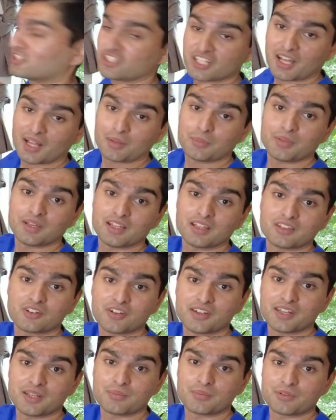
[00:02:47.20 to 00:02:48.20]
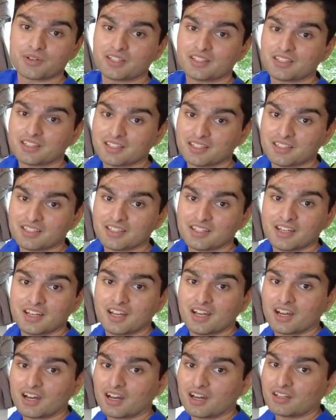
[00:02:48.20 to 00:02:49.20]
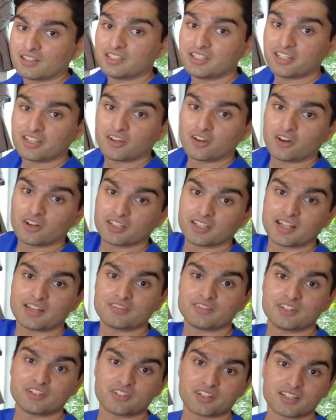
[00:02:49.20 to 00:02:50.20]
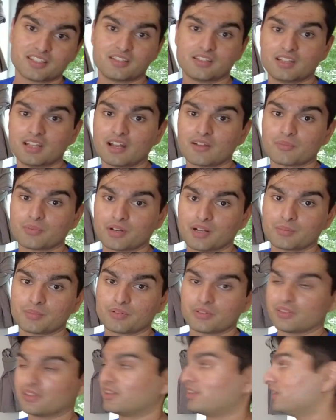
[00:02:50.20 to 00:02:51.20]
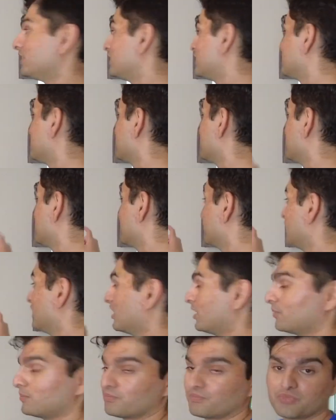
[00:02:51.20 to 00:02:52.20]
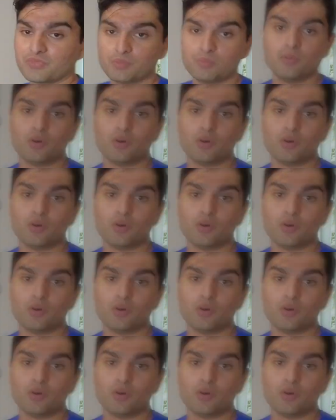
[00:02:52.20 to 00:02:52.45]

Shelby 3D printed decor that I put up on the